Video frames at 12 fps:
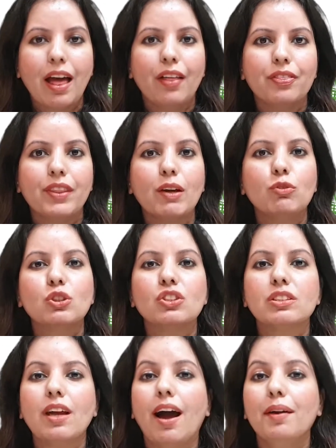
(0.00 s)
they would
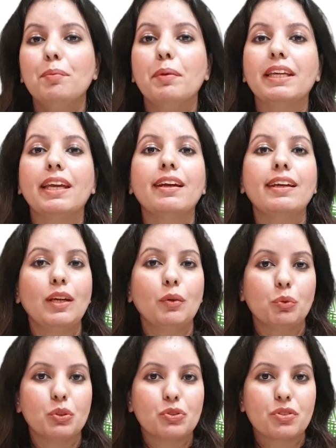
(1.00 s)
start making
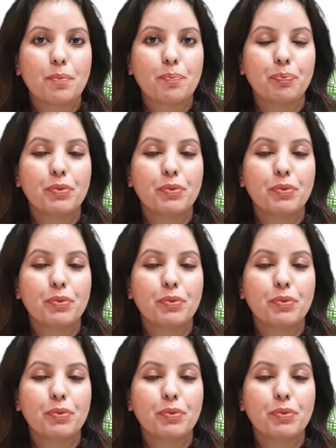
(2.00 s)
keywords.